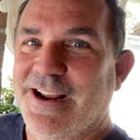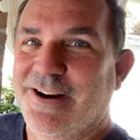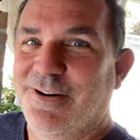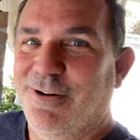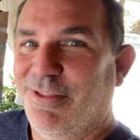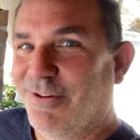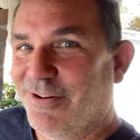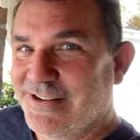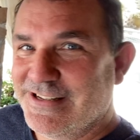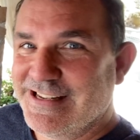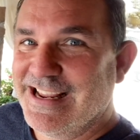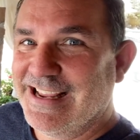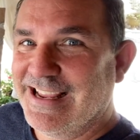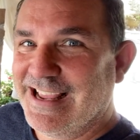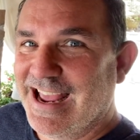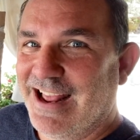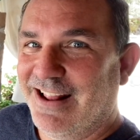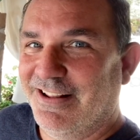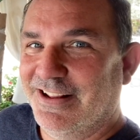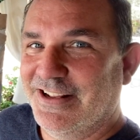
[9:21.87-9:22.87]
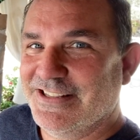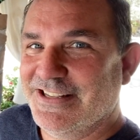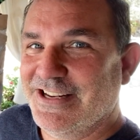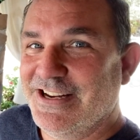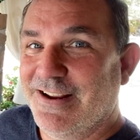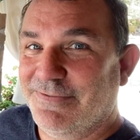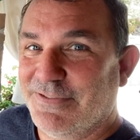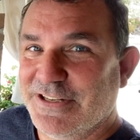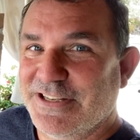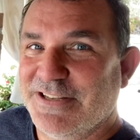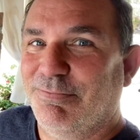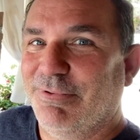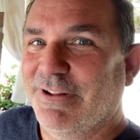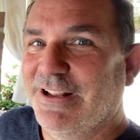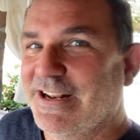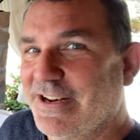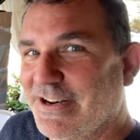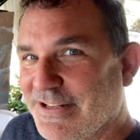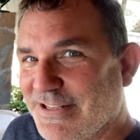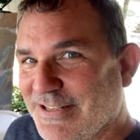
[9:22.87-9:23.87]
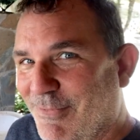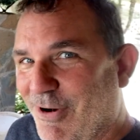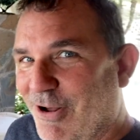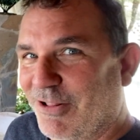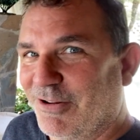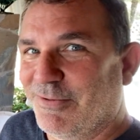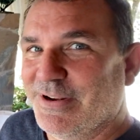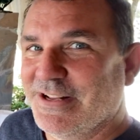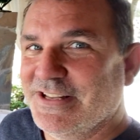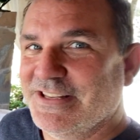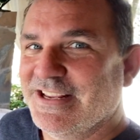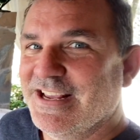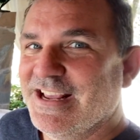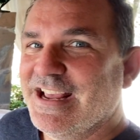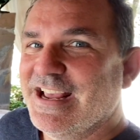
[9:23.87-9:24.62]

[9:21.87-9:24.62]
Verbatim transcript: or 13 gallons and you have to split into smaller ones